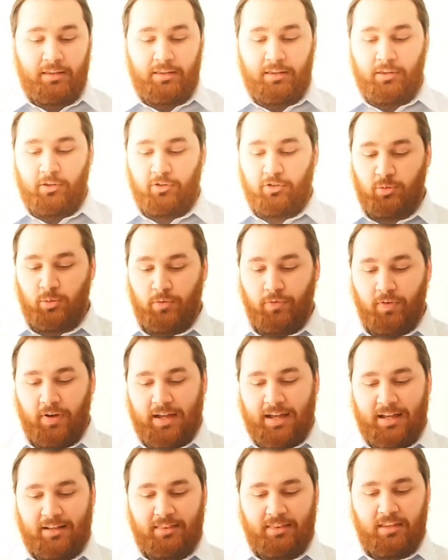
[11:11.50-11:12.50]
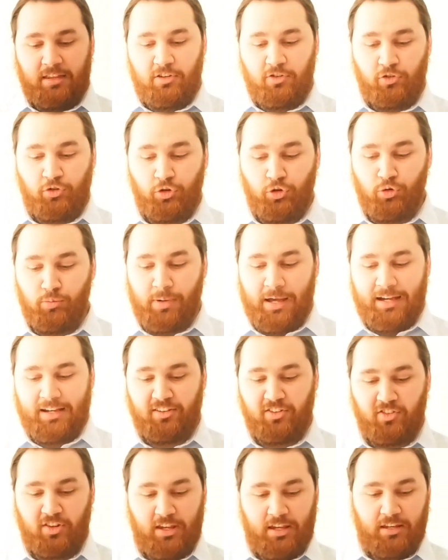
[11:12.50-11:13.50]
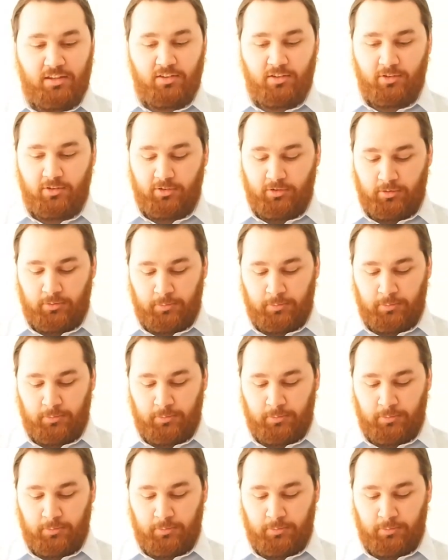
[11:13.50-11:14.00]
So if I had these two magazines